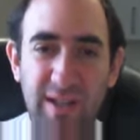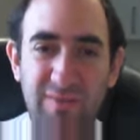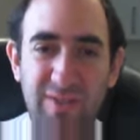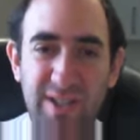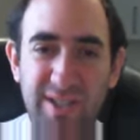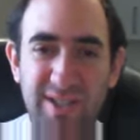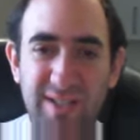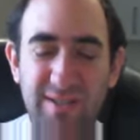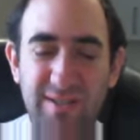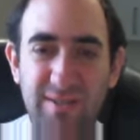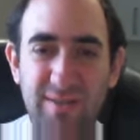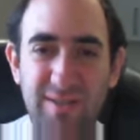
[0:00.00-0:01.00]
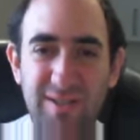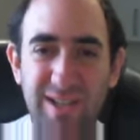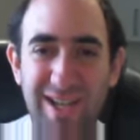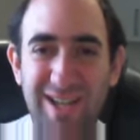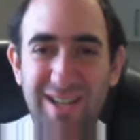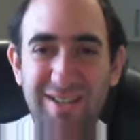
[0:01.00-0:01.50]
at the start.
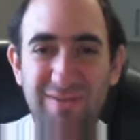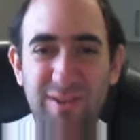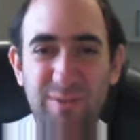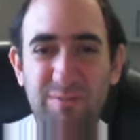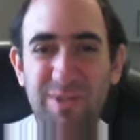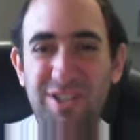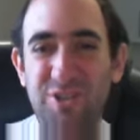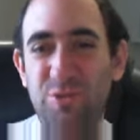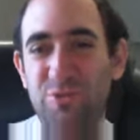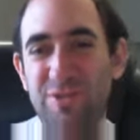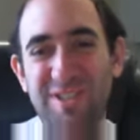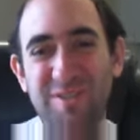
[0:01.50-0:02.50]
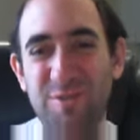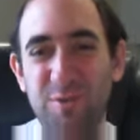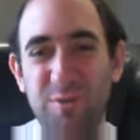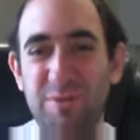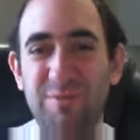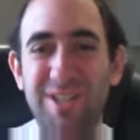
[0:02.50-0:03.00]
That would be drizzle,
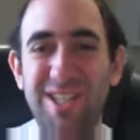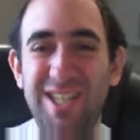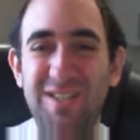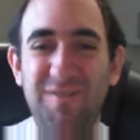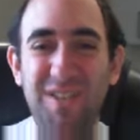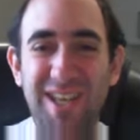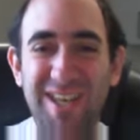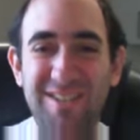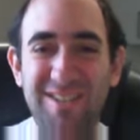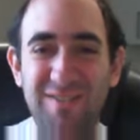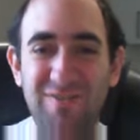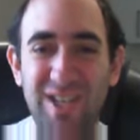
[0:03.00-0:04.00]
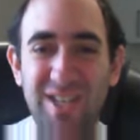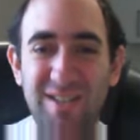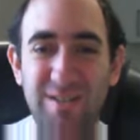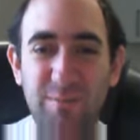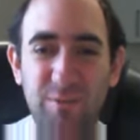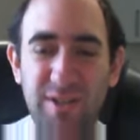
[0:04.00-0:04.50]
but we need the S in there
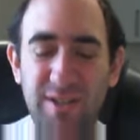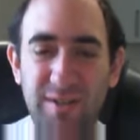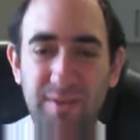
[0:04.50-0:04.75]
somewhere.